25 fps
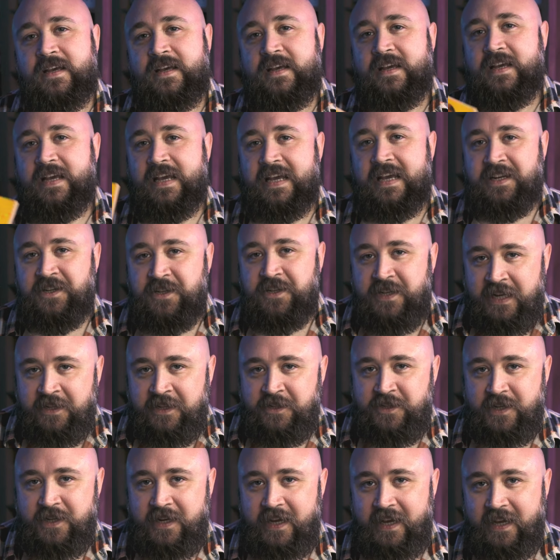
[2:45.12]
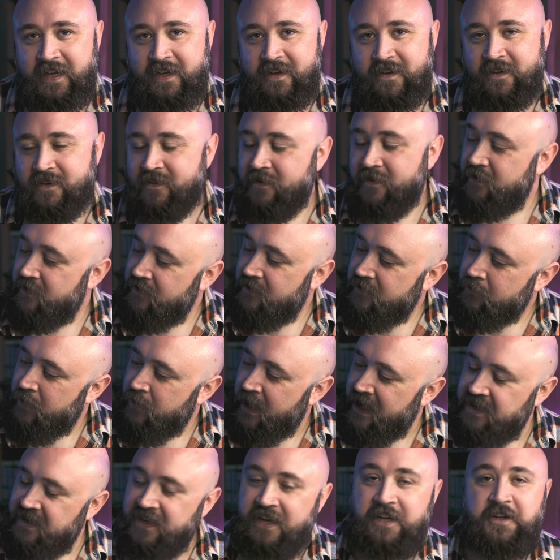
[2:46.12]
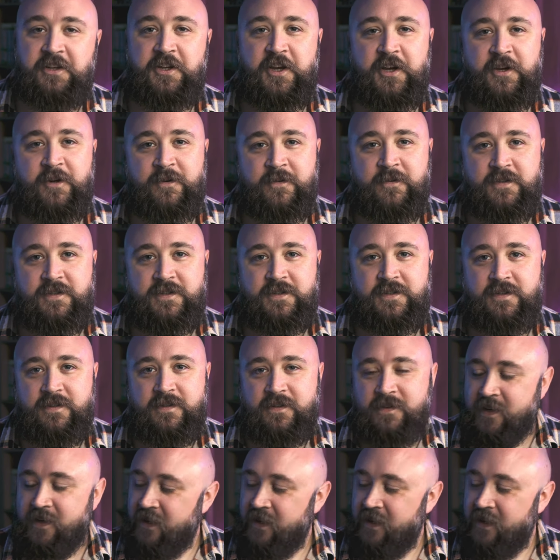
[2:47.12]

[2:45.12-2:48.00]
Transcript: Intensity by Dean Koontz.